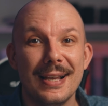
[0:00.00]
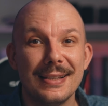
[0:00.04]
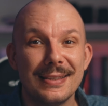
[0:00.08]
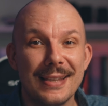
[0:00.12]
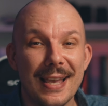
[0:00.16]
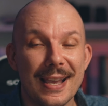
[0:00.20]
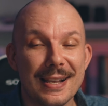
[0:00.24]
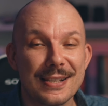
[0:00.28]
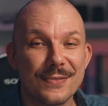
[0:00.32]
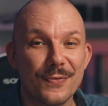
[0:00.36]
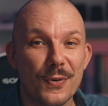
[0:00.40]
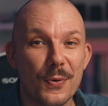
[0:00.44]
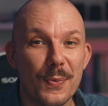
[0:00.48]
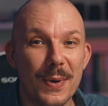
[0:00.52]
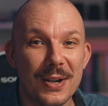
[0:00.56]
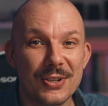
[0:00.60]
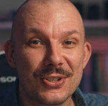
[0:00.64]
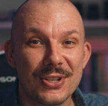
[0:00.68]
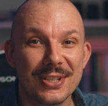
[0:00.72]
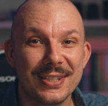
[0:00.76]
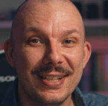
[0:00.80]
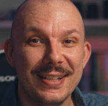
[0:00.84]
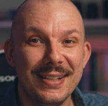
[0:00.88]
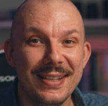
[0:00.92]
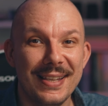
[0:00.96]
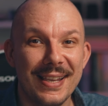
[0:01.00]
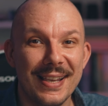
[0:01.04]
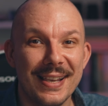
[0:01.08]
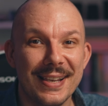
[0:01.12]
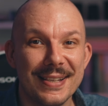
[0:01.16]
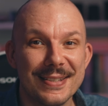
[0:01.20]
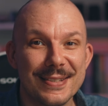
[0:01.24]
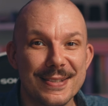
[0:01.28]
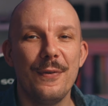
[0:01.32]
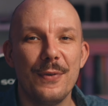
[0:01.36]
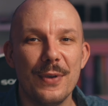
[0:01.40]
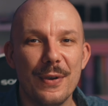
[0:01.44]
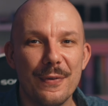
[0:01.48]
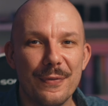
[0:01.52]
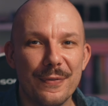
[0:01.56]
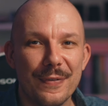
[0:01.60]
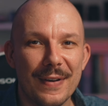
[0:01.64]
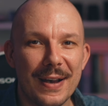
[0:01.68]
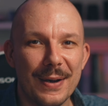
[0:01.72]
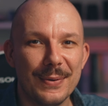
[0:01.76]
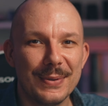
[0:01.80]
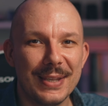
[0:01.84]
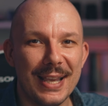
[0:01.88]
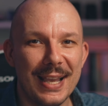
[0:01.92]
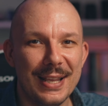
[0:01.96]
Thanks for watching till the end. If you have
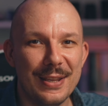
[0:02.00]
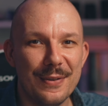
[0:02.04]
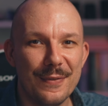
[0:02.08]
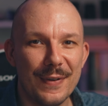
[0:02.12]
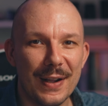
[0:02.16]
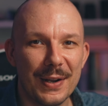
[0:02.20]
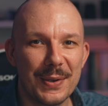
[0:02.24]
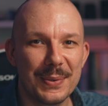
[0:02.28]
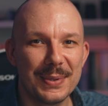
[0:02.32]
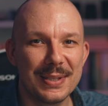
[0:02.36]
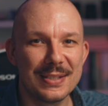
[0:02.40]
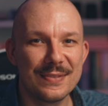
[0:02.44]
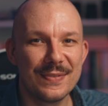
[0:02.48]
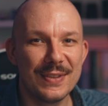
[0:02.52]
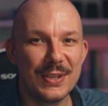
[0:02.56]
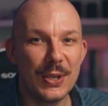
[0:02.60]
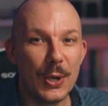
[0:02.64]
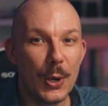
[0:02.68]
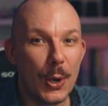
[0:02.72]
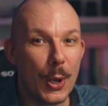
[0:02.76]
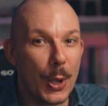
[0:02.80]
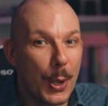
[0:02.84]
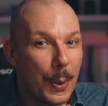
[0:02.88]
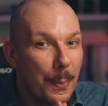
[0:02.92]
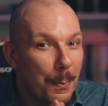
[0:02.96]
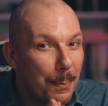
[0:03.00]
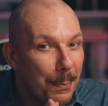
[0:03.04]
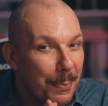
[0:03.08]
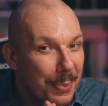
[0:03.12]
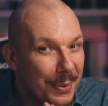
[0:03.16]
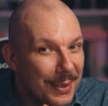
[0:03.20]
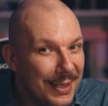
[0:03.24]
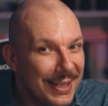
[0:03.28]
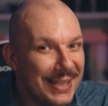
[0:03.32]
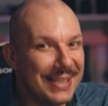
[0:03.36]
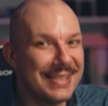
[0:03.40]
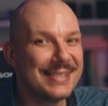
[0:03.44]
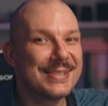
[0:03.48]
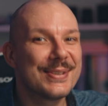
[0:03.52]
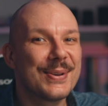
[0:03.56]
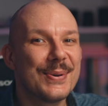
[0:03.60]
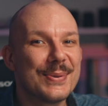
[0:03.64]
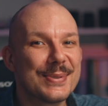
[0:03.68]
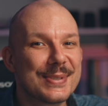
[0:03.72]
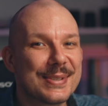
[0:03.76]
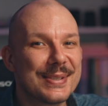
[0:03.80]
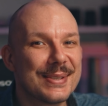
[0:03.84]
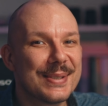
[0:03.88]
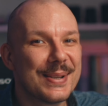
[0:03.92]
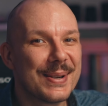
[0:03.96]
found any value in this video, please
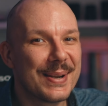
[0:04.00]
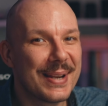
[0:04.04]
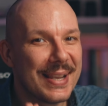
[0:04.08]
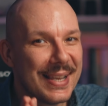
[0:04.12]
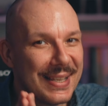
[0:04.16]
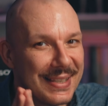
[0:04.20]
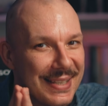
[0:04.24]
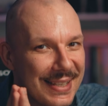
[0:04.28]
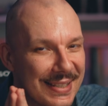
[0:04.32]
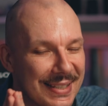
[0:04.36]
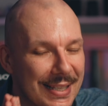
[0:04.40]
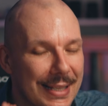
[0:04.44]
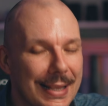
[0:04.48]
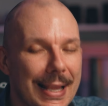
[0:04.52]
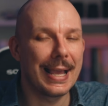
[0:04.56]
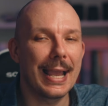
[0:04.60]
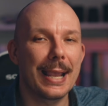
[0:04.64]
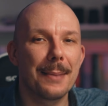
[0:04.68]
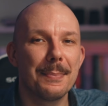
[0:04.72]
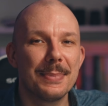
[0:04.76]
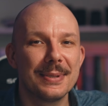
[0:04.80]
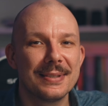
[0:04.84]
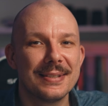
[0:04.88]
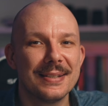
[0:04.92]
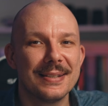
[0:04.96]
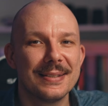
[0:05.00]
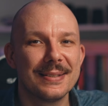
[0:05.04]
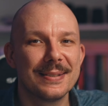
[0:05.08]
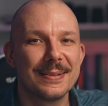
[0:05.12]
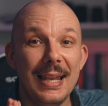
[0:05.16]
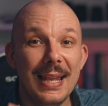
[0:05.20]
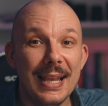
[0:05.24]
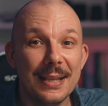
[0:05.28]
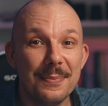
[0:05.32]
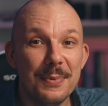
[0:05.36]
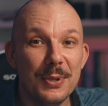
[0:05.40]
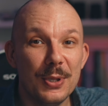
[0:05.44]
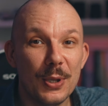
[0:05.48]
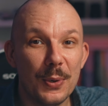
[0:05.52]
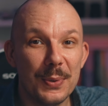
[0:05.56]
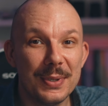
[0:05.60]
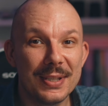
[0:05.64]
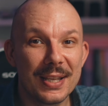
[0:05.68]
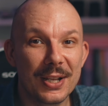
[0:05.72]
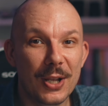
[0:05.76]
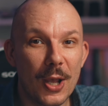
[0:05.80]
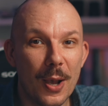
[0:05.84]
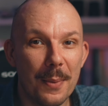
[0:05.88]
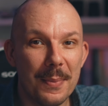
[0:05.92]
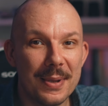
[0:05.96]
consider hitting the like button. Let me know in
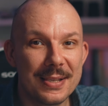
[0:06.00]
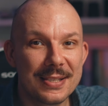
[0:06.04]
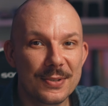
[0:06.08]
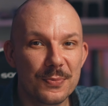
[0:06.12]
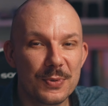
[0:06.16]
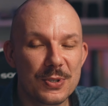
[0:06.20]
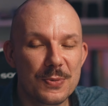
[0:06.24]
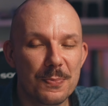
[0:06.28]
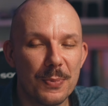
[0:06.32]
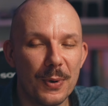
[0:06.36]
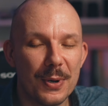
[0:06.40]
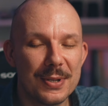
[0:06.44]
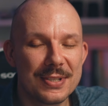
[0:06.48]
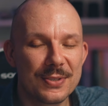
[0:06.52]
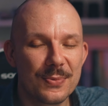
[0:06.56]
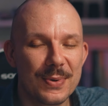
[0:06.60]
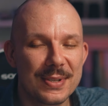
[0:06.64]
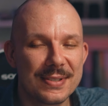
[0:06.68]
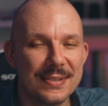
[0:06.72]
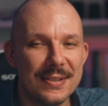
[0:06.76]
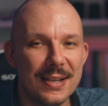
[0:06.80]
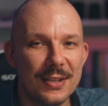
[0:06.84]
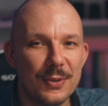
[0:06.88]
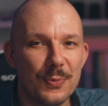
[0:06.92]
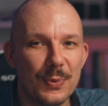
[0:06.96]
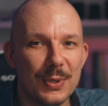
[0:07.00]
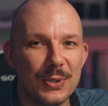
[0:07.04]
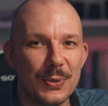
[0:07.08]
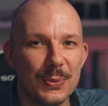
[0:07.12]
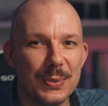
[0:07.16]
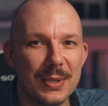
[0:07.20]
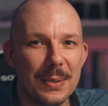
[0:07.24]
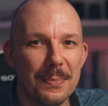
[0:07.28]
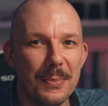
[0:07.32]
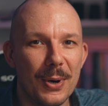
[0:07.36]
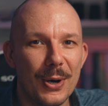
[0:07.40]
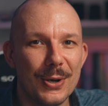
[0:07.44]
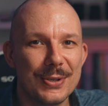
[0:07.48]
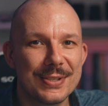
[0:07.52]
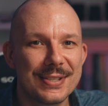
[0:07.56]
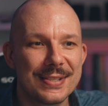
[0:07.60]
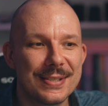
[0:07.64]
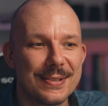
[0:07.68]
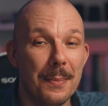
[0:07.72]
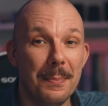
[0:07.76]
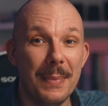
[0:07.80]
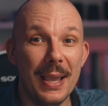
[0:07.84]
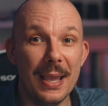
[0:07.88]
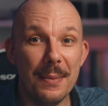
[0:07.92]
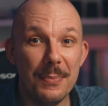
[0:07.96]
the comments which points resonate with you the
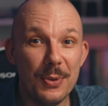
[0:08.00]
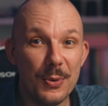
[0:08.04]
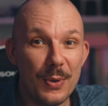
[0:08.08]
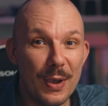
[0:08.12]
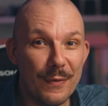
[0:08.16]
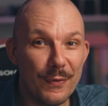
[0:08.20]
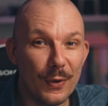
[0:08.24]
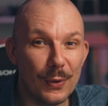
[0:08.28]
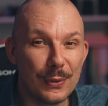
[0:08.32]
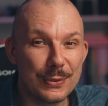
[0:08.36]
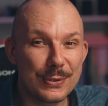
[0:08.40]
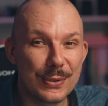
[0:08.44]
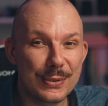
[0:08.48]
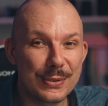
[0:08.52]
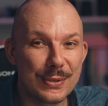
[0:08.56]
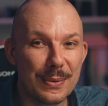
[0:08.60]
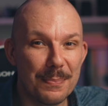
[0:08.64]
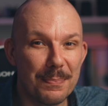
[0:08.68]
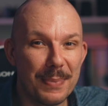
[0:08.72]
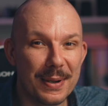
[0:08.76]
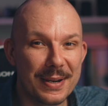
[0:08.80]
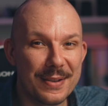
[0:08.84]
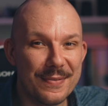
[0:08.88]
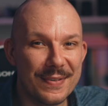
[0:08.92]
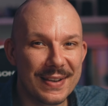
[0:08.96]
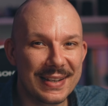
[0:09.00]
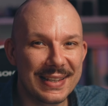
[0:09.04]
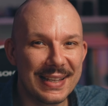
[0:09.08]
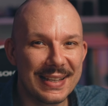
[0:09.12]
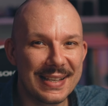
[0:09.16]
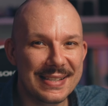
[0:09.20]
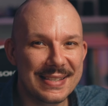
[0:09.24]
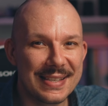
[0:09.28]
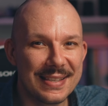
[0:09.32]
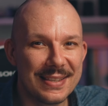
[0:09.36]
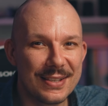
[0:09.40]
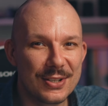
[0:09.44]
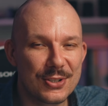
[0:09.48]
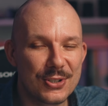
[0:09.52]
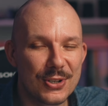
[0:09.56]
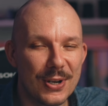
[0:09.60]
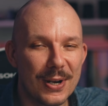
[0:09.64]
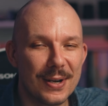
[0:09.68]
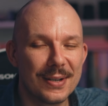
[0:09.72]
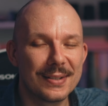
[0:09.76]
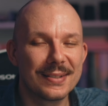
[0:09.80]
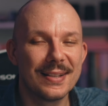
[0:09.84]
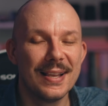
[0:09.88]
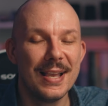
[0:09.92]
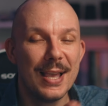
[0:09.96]
most. Maybe you have also some Parivartanas in the
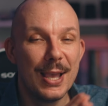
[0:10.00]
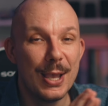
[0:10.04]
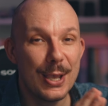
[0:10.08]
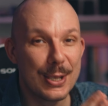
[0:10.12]
chart.